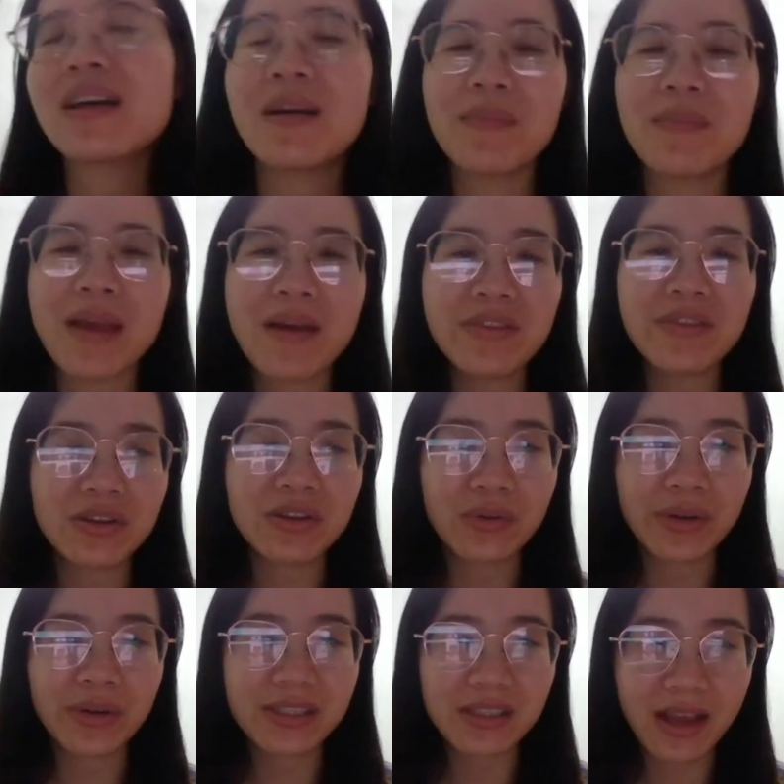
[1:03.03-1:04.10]
I'm having a
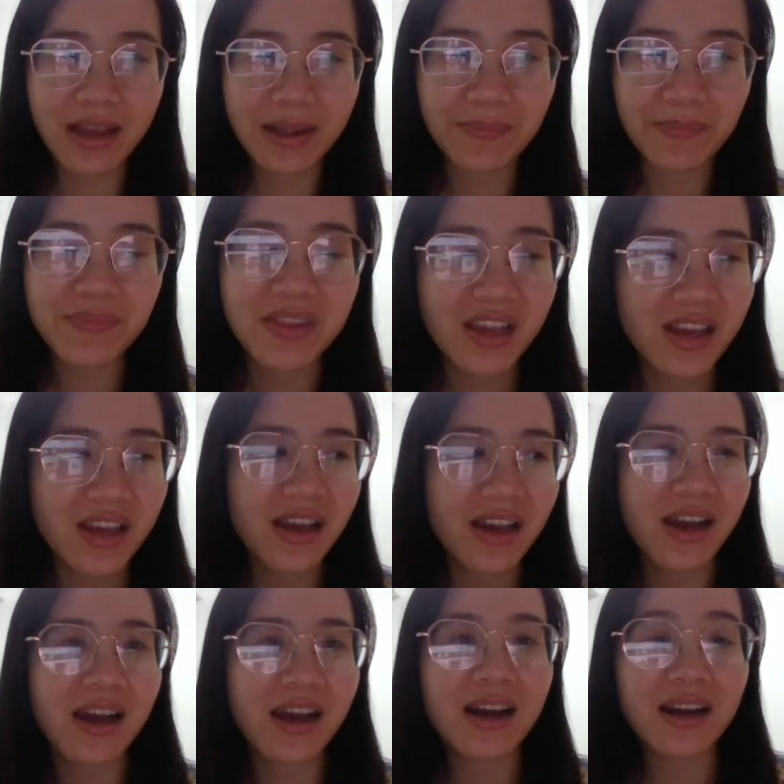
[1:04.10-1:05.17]
great time.
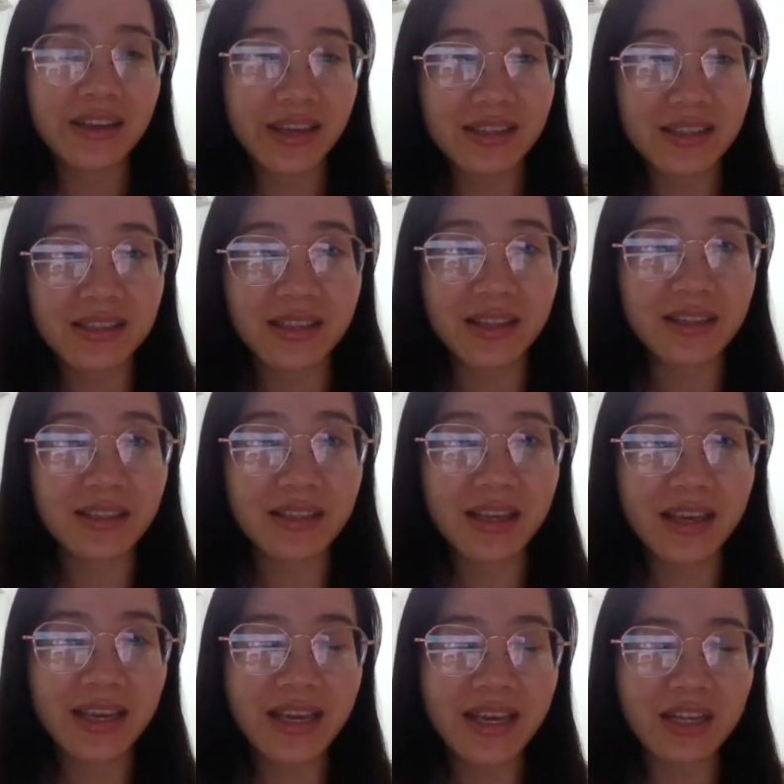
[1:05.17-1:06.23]
It's
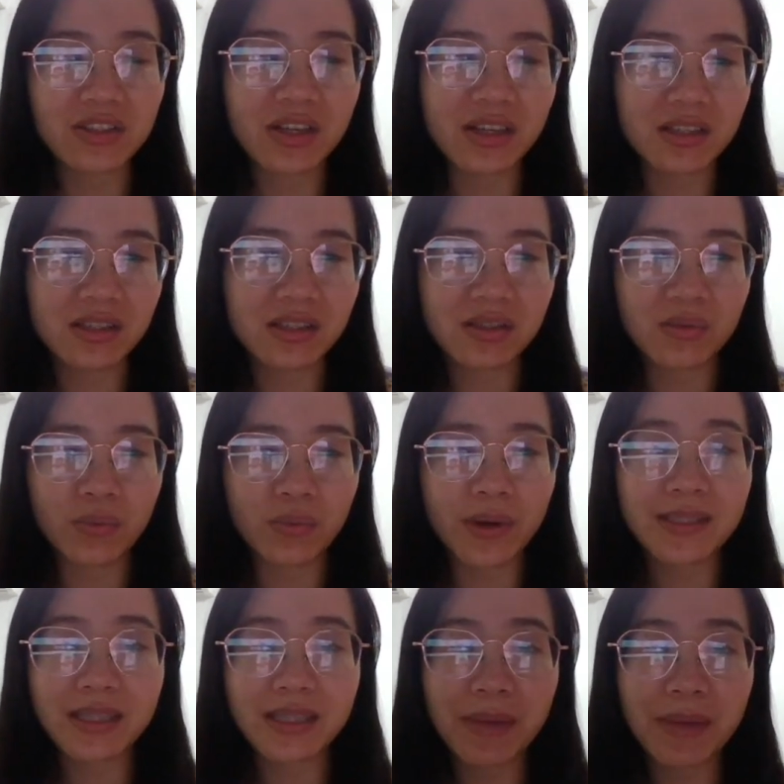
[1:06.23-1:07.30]
Saturday. I just
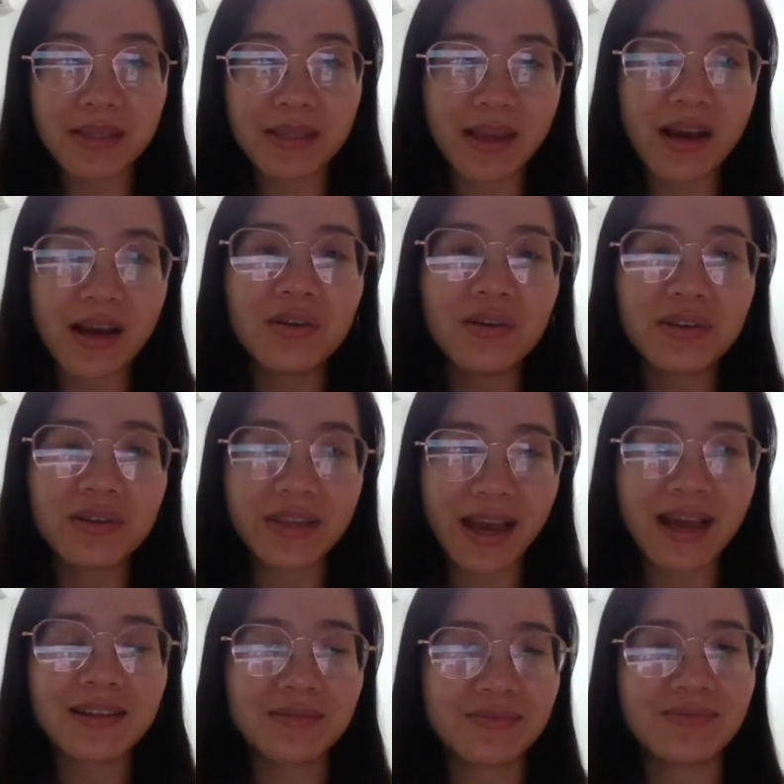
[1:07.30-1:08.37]
resting myself.
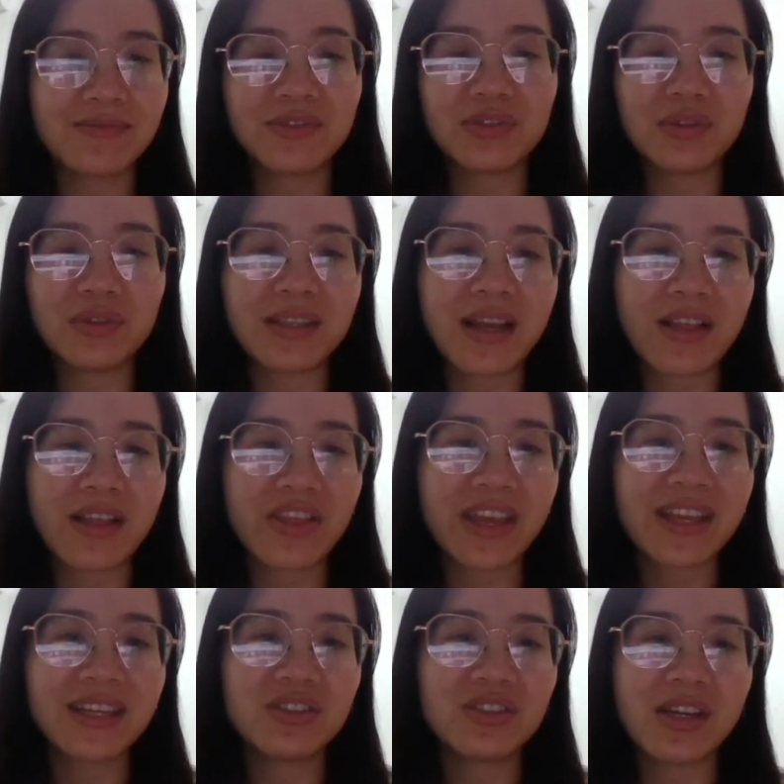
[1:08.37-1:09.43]
Yeah, doing
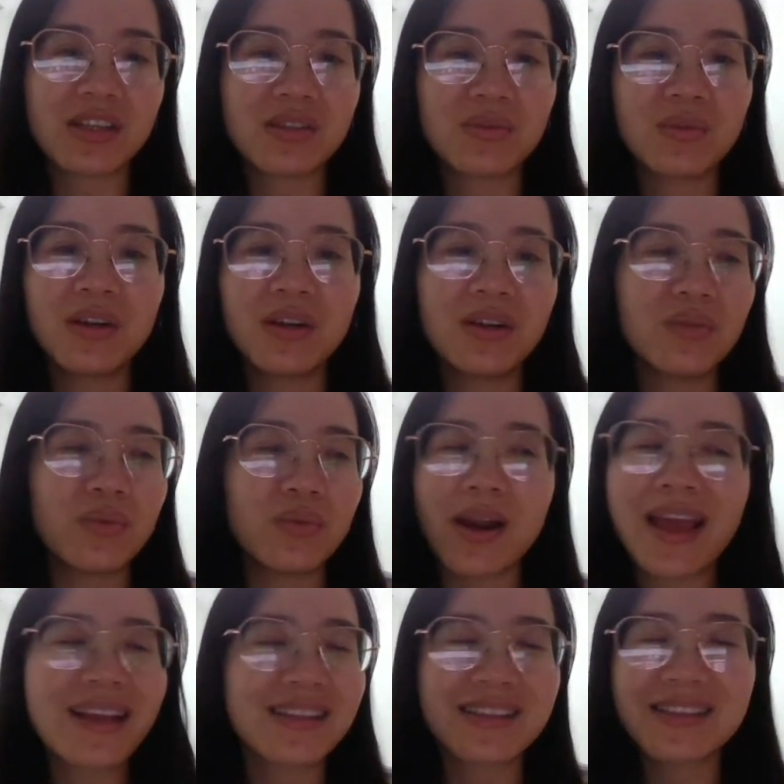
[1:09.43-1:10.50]
nothing, just
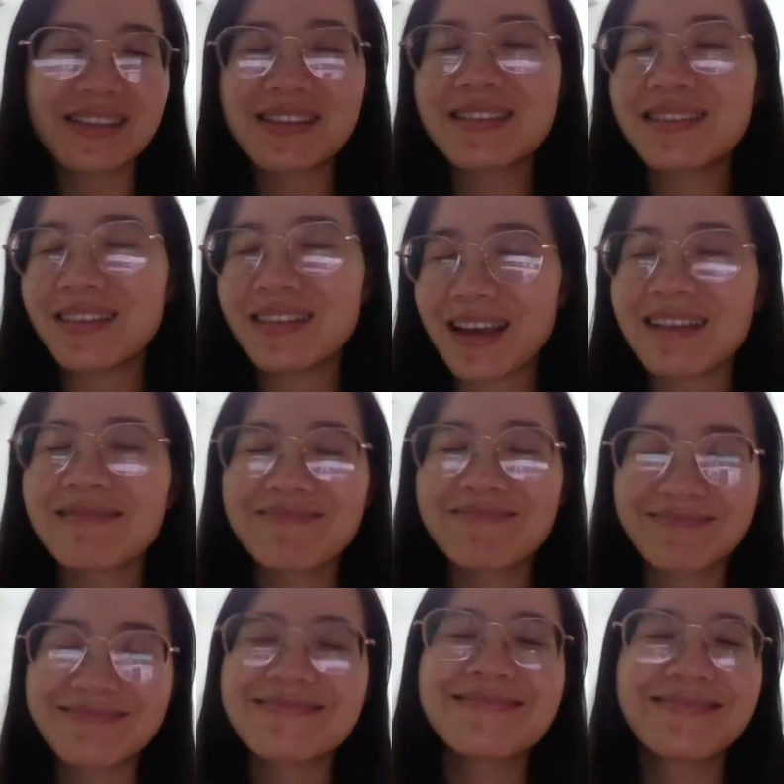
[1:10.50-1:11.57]
relax.
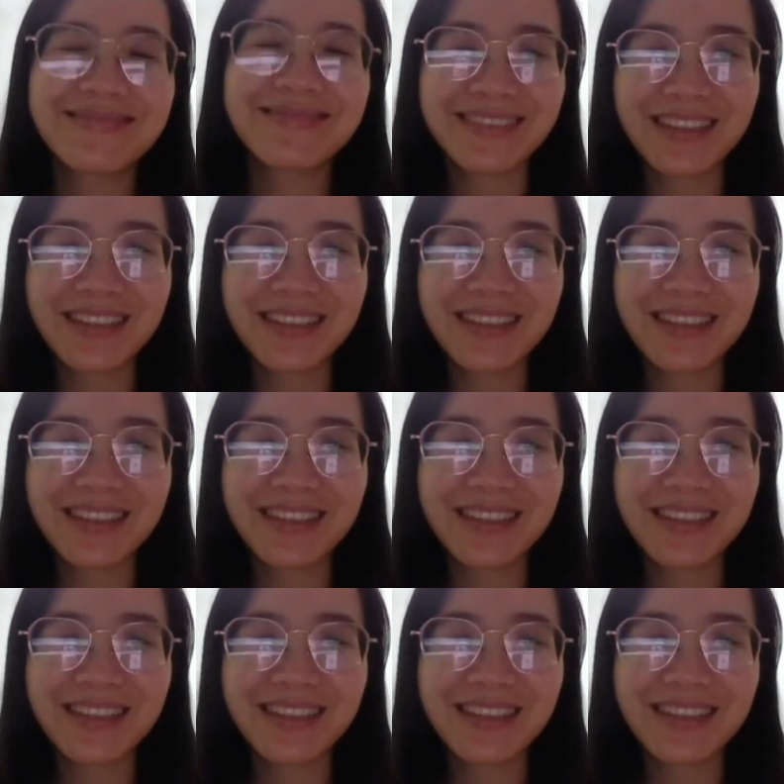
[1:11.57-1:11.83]
Yeah.